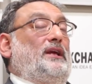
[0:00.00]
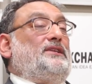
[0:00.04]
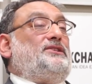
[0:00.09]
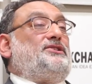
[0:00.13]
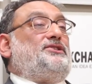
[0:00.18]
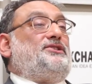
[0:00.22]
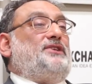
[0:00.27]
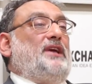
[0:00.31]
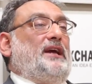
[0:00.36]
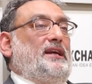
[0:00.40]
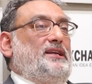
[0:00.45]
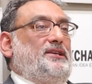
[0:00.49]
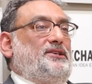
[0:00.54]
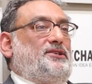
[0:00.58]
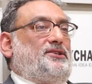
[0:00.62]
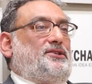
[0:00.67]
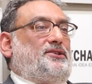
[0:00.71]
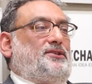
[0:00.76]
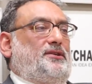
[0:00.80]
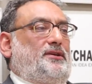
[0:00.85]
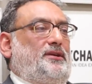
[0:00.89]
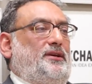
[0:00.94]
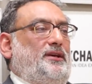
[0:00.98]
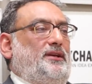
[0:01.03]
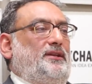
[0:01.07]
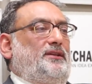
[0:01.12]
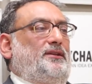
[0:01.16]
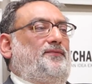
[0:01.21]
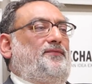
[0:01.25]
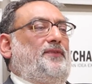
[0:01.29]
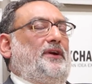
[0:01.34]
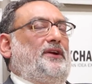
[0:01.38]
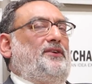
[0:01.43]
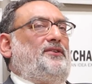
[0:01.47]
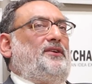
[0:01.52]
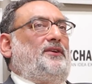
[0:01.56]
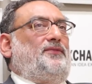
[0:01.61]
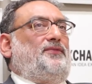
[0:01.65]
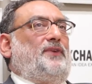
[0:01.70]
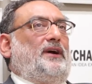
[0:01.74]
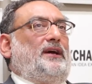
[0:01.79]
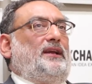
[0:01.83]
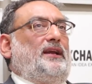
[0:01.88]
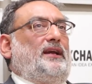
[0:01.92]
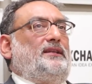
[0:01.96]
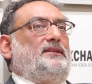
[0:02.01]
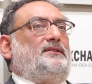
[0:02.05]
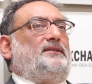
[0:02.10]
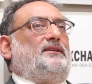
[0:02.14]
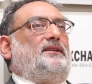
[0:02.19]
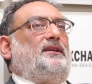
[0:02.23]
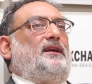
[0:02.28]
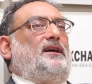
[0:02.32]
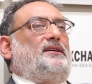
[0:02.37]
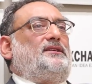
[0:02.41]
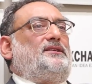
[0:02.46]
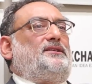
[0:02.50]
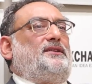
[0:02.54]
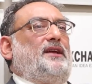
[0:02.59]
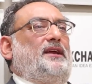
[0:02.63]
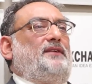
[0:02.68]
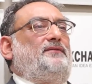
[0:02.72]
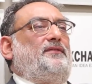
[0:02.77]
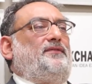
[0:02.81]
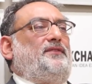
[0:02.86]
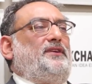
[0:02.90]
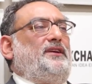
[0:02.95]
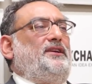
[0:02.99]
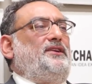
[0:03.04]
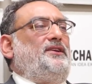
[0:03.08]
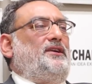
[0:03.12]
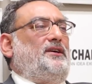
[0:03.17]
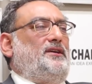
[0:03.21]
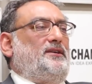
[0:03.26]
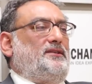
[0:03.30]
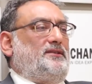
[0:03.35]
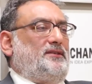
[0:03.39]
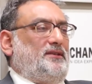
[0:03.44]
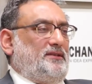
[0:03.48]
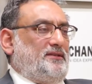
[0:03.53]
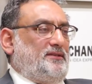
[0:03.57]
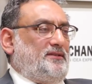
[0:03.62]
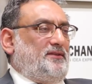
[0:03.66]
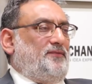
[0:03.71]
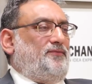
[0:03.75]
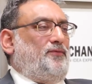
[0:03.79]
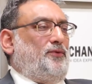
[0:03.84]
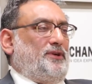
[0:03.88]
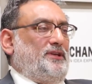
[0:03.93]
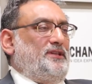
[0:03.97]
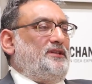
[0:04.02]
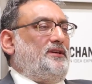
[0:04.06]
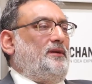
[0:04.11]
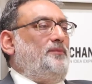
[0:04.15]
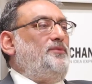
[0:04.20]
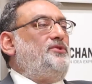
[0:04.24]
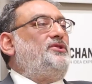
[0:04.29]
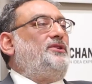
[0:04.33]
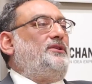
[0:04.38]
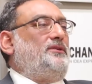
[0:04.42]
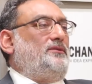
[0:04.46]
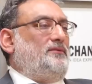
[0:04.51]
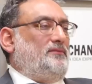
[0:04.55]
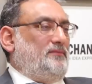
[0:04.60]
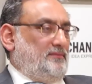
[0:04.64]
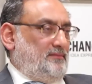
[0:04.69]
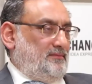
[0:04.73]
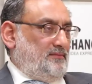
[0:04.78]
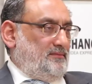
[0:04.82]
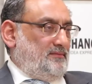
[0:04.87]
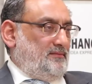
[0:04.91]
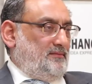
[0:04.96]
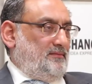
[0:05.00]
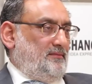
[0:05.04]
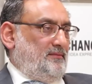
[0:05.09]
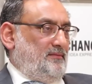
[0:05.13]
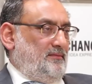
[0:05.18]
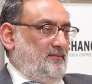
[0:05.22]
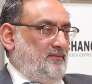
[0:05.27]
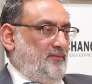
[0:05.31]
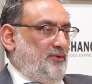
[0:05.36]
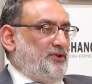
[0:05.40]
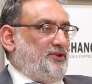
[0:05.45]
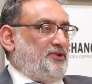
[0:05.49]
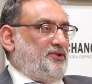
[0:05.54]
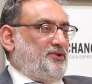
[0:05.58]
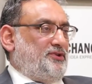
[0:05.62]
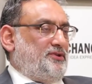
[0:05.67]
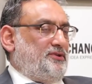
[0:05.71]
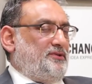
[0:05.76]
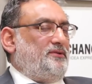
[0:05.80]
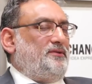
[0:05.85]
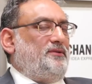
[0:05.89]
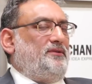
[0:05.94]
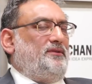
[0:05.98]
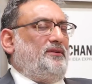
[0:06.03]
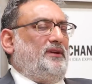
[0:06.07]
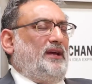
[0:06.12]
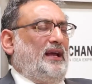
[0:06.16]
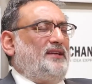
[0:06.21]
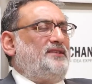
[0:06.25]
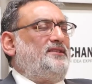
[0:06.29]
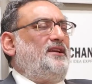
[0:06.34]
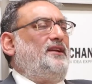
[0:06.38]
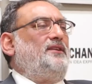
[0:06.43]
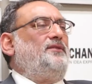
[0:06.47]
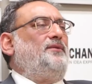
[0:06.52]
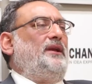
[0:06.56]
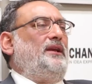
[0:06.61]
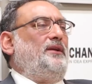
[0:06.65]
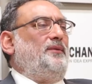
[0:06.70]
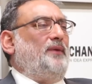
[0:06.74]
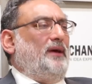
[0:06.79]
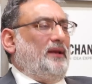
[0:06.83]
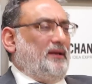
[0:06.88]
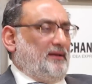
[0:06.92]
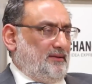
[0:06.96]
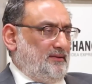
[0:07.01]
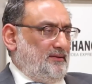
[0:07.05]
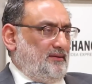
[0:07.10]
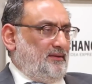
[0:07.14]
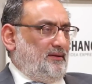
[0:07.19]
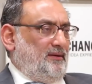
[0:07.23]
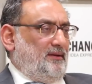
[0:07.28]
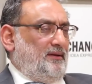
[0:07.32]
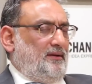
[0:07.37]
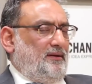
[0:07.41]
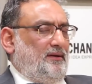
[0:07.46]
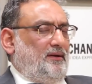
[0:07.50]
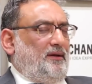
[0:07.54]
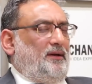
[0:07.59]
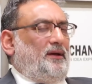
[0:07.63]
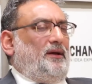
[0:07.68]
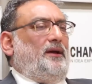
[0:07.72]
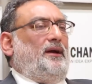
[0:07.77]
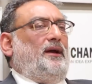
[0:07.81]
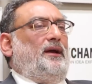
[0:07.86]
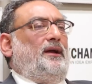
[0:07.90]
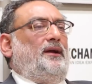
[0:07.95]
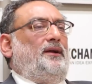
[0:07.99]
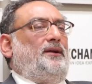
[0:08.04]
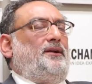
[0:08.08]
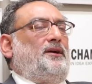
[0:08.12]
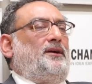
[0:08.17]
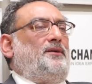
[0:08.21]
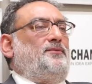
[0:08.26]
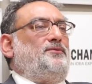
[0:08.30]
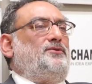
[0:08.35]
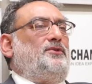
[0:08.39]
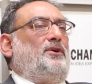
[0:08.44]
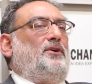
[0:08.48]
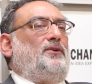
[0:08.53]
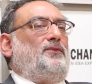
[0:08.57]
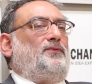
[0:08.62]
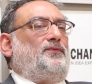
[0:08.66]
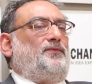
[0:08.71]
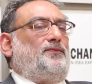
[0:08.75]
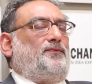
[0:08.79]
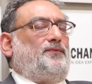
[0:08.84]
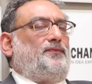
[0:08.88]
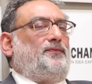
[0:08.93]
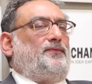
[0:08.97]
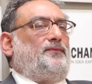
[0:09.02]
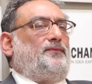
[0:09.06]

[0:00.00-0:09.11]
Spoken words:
has changed in the federal finance in the last 10, 15 years is the 14th Commission, which has done very well in terms of